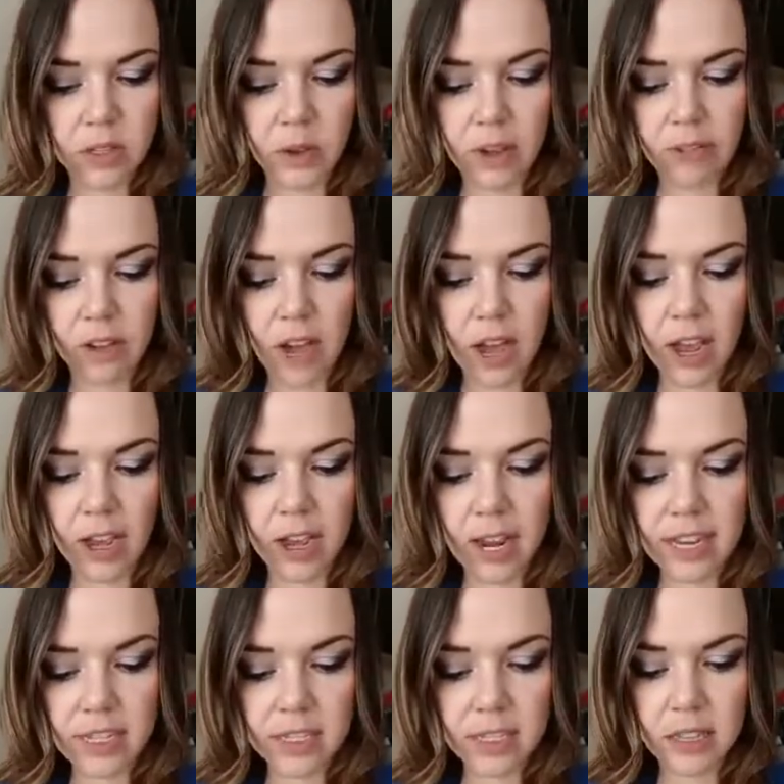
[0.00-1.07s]
I've got a
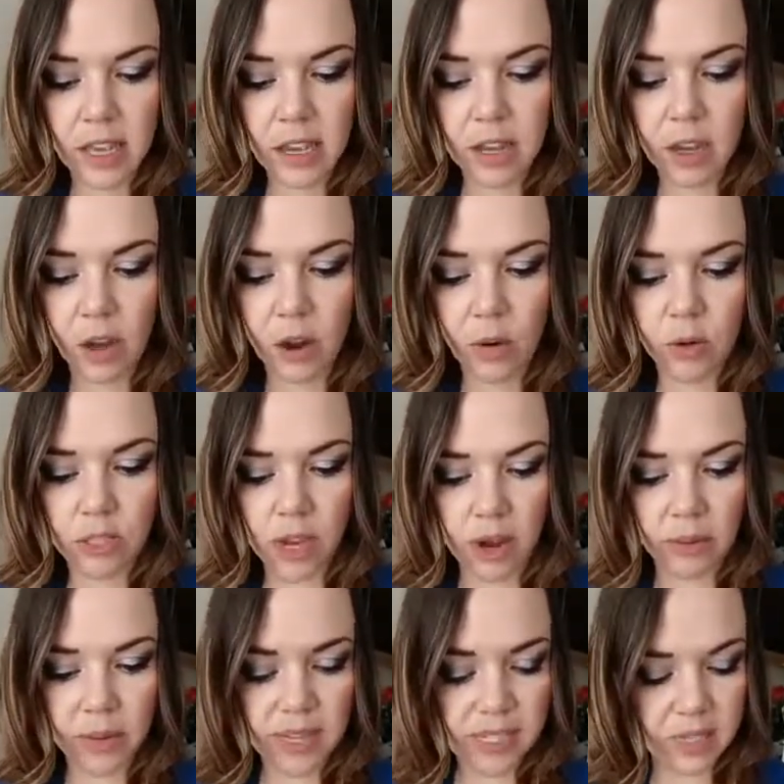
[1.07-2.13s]
nice thick coat on
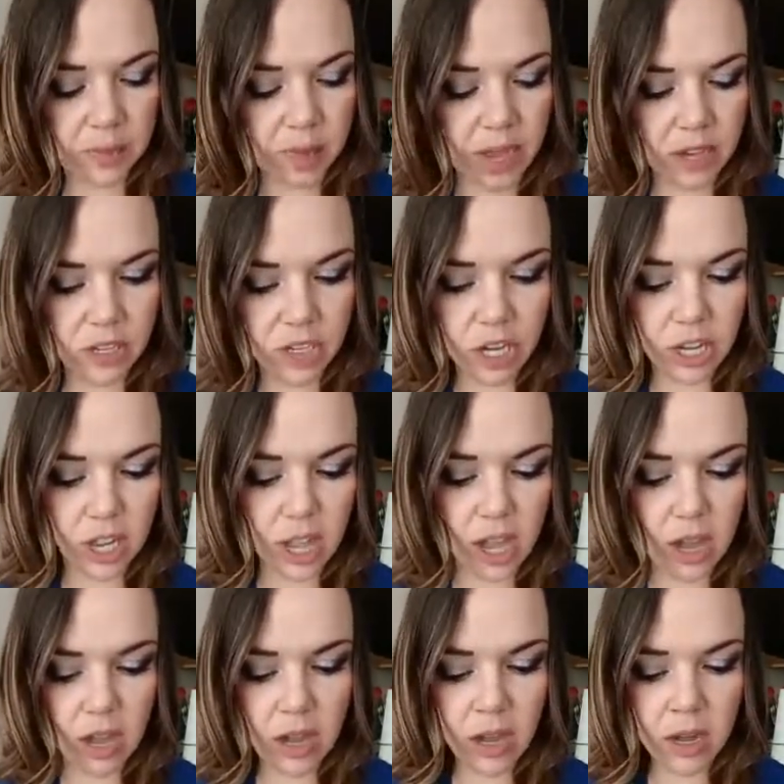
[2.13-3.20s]
my sponge
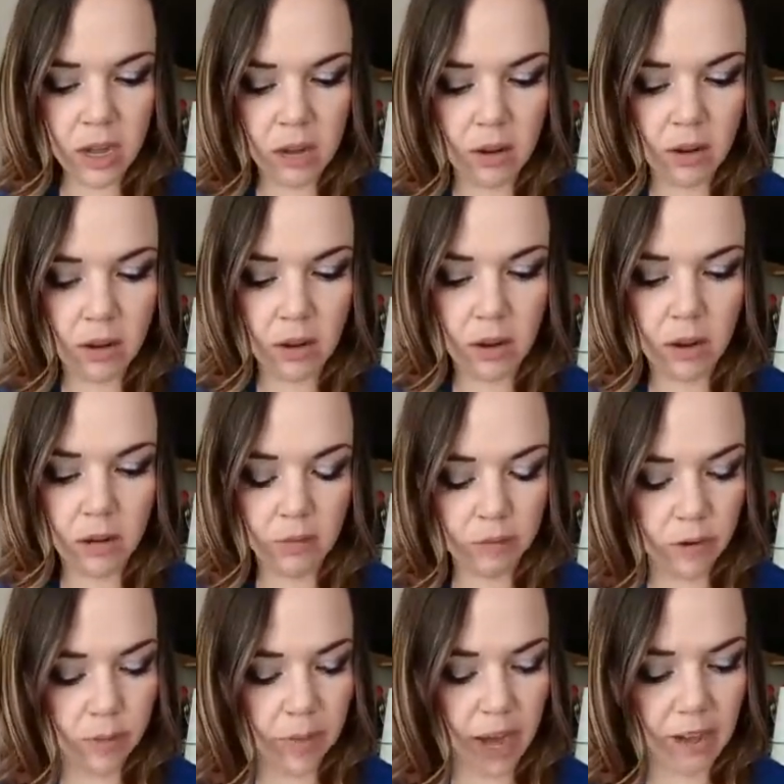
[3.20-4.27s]
again for
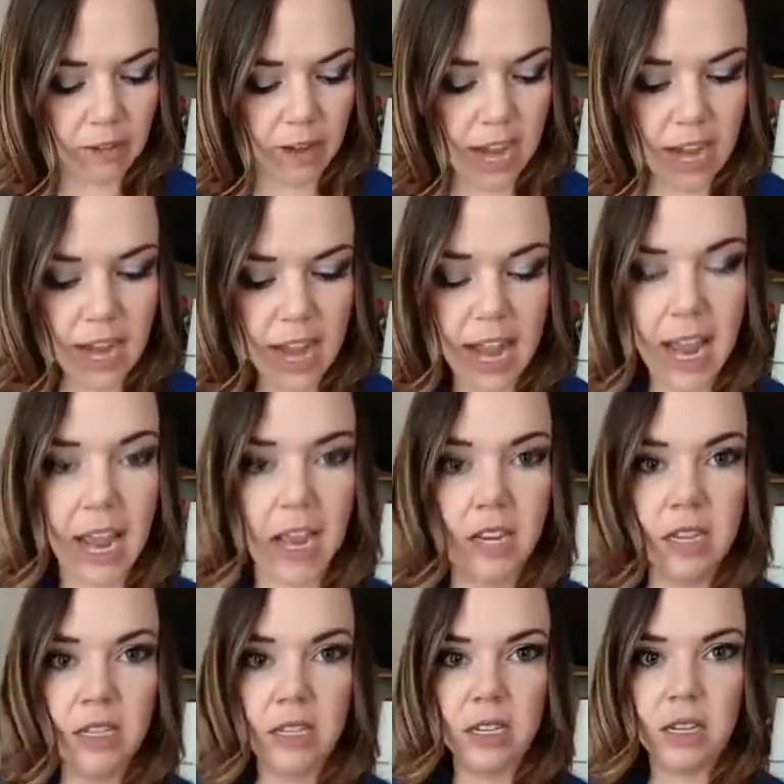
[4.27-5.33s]
my right
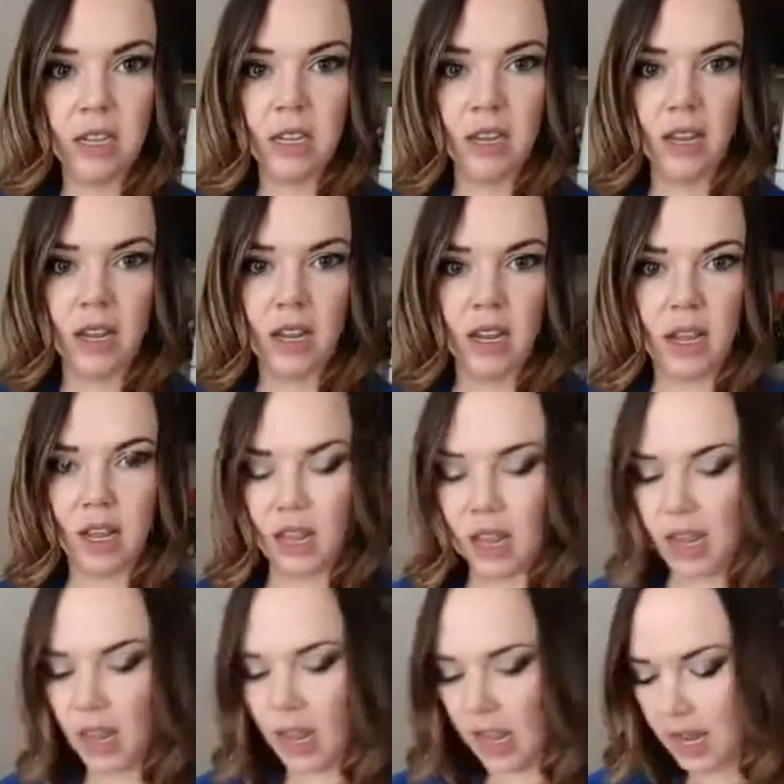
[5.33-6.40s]
hand.
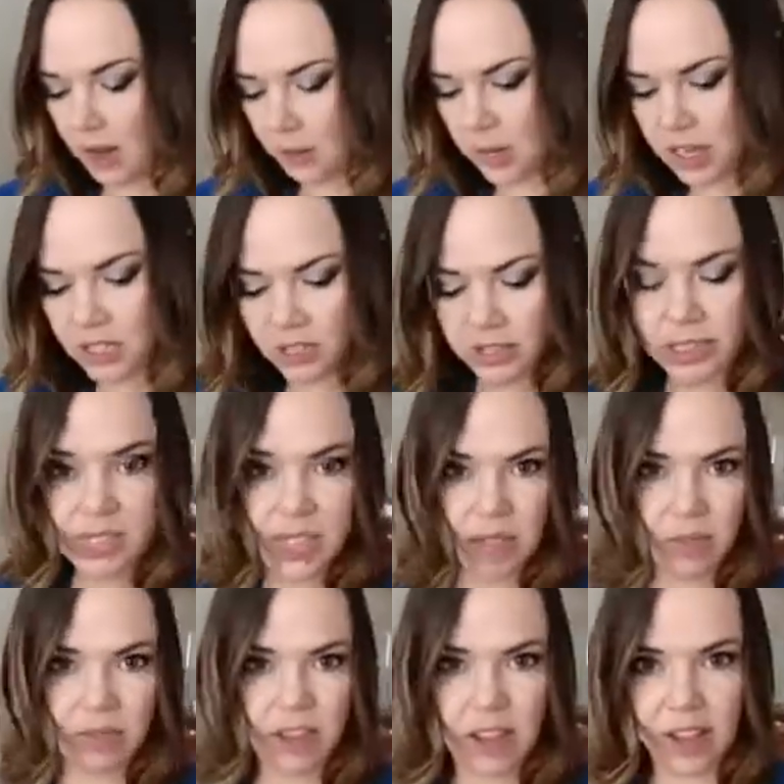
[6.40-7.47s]
And I'm going to do the same
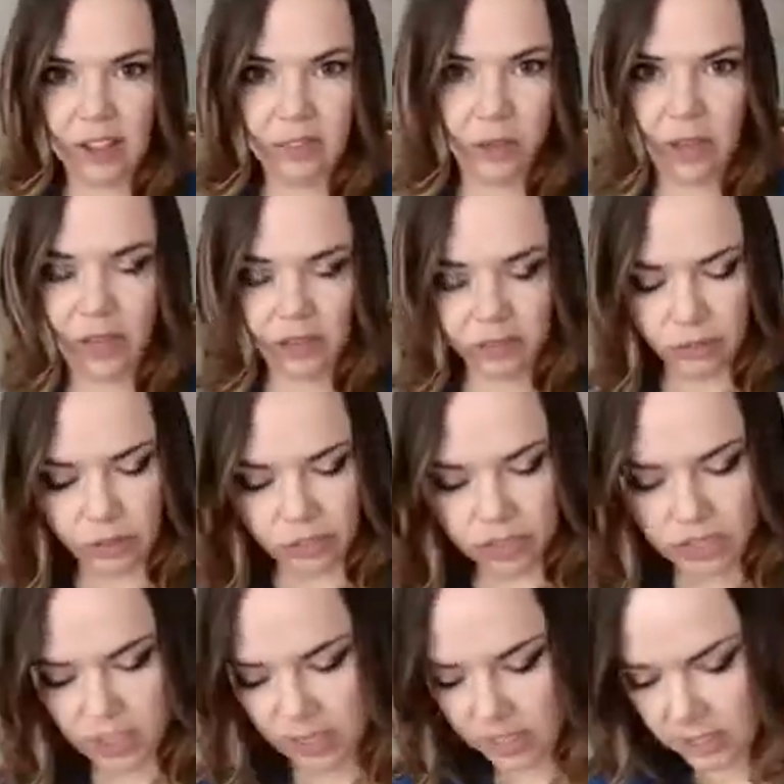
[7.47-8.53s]
thing. I have no idea if you can
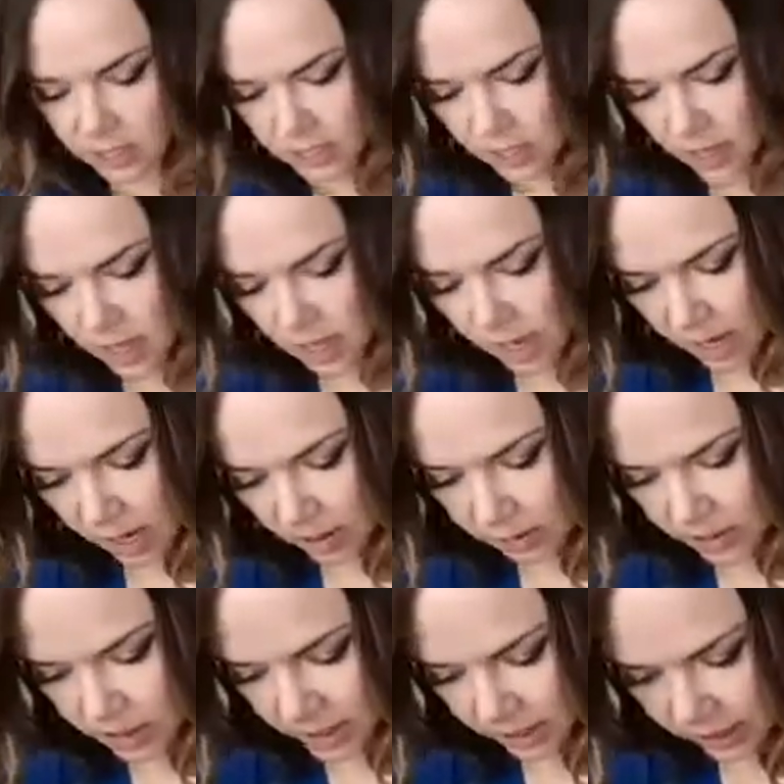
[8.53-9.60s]
see this. I'm
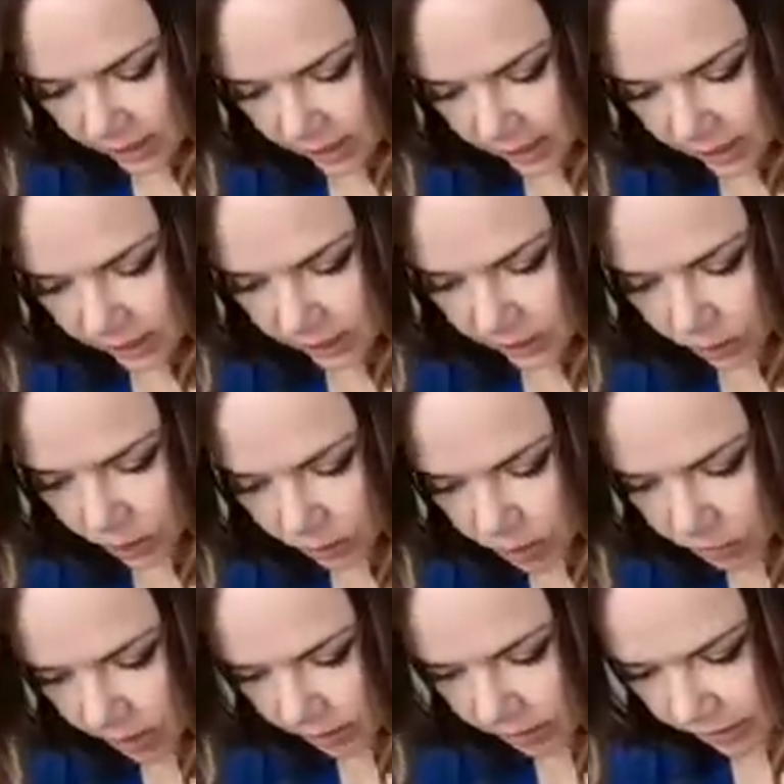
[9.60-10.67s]
just going to kind of, oops,
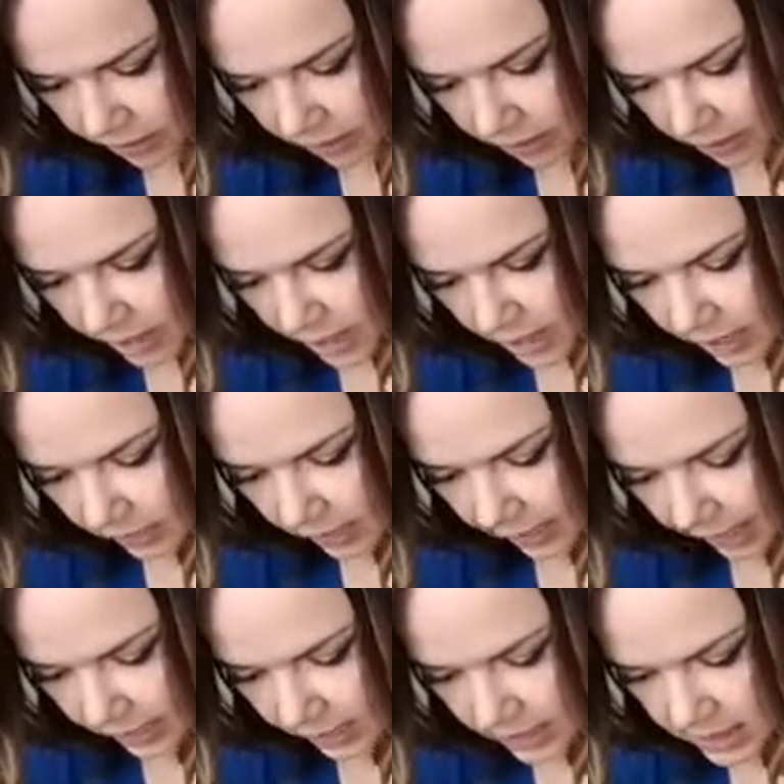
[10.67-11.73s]
wrong finger,
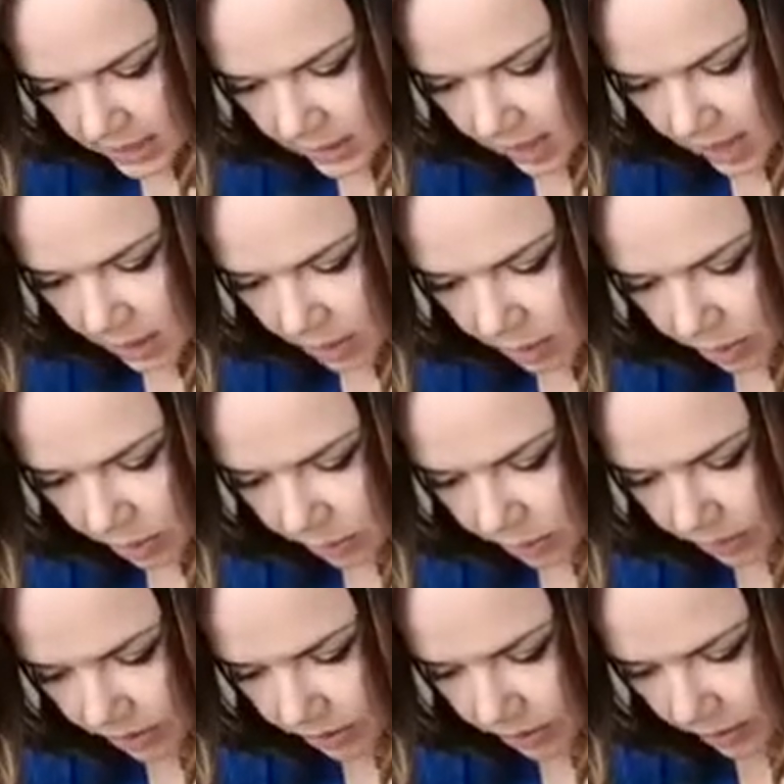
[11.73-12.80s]
line this up
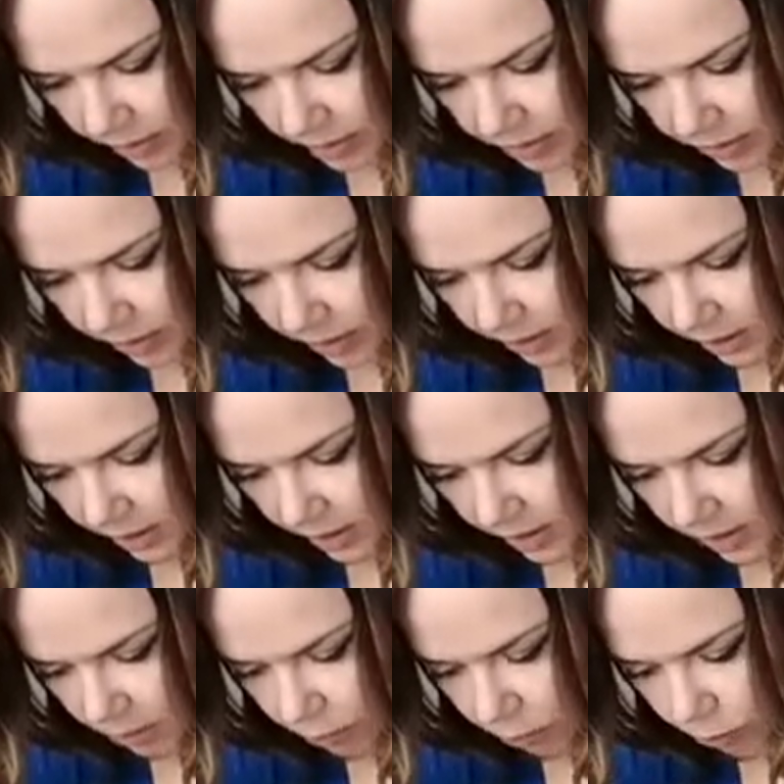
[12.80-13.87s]
with my finger
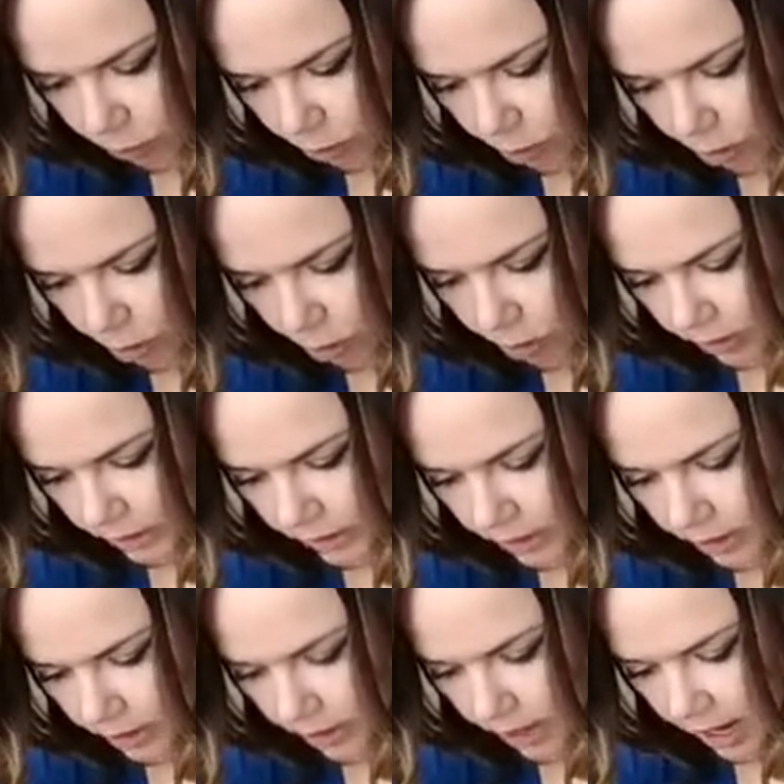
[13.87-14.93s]
and roll it
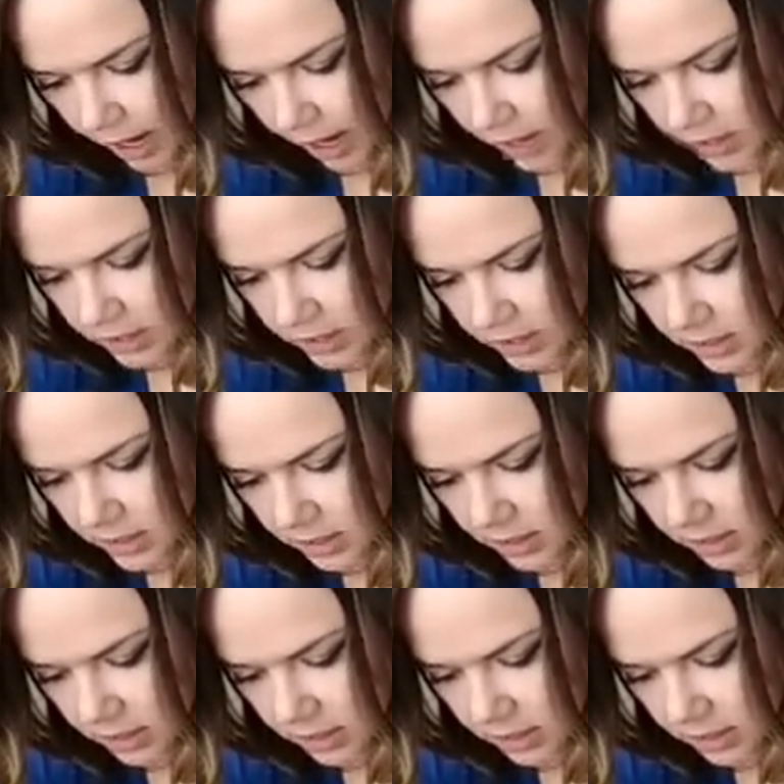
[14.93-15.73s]
across.